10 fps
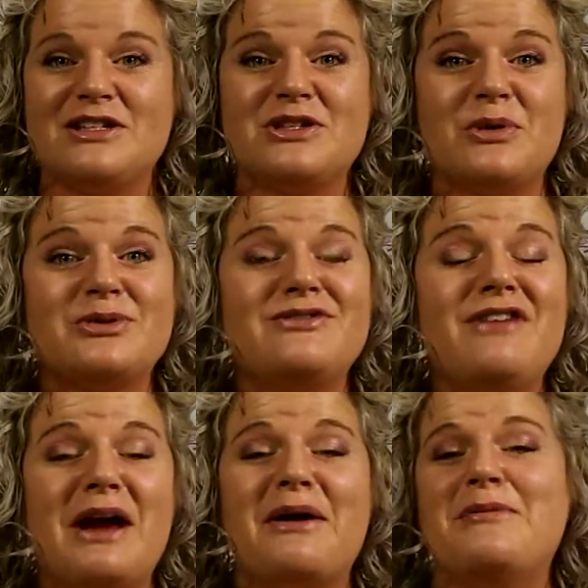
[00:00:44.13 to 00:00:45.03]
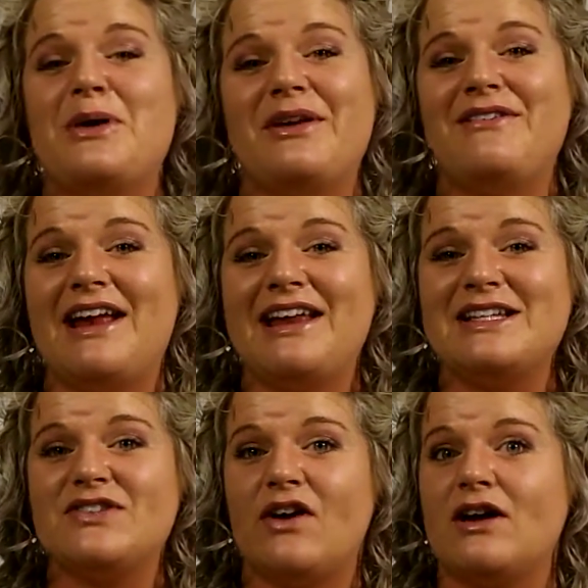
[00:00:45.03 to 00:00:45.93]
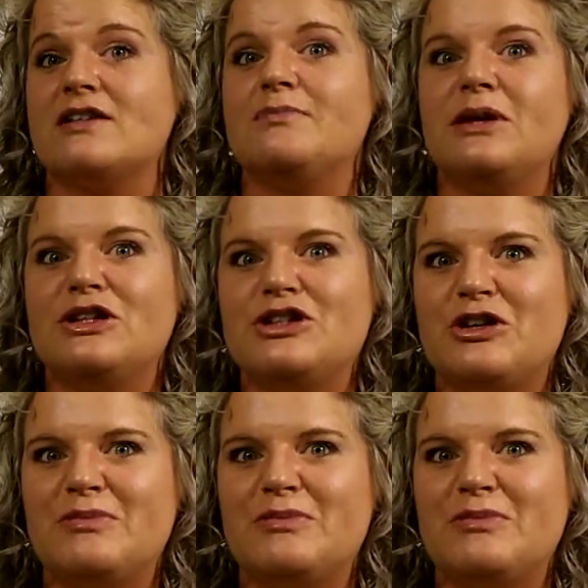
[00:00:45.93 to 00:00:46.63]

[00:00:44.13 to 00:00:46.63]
and so it was very motivating as far as building